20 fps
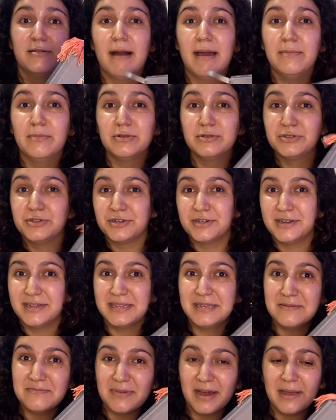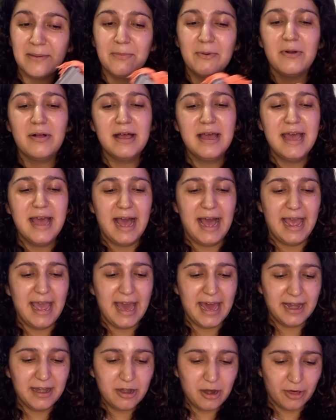Bible journaling Bible. I
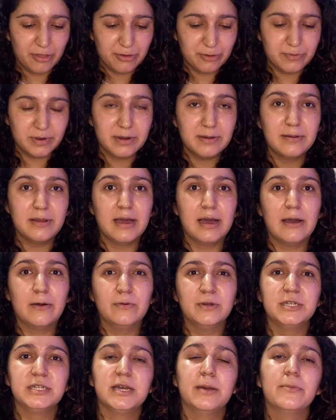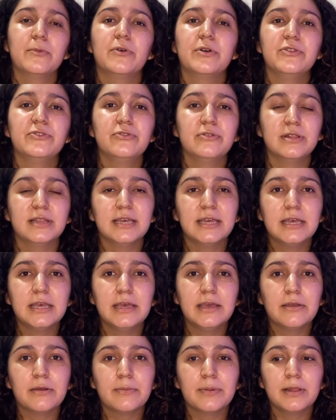had another one, which I'm going to link
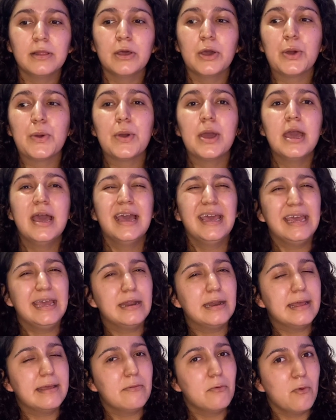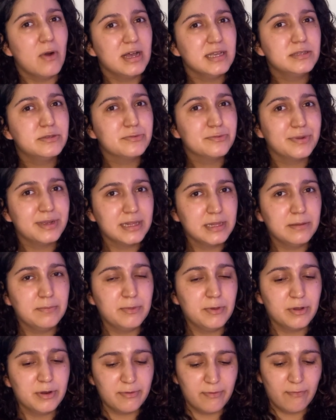here below. It was really
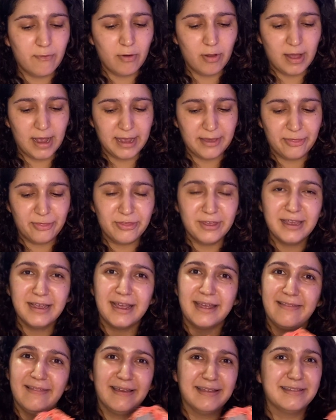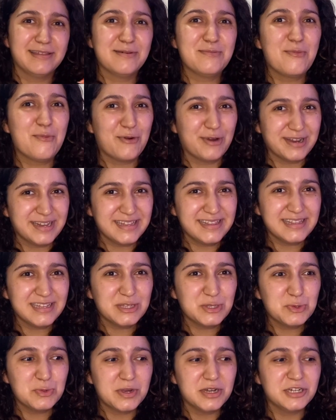beautiful. I think I liked it more than
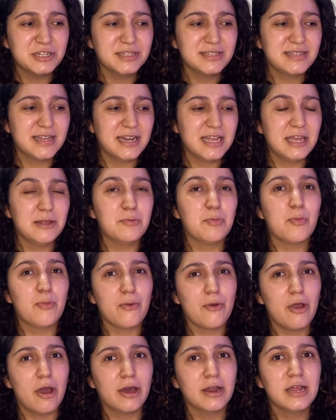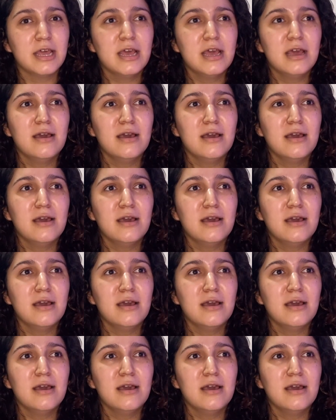this one, just that it brought